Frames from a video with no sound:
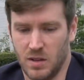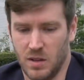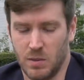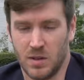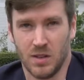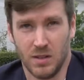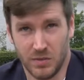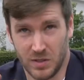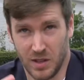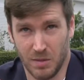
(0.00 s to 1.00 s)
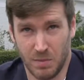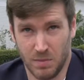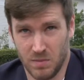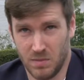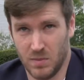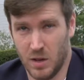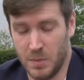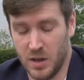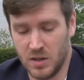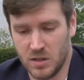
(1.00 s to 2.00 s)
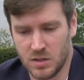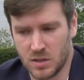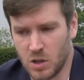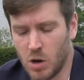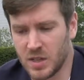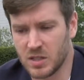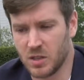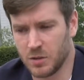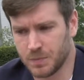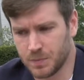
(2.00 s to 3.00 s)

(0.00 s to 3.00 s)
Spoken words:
would love to get opinions and comments on.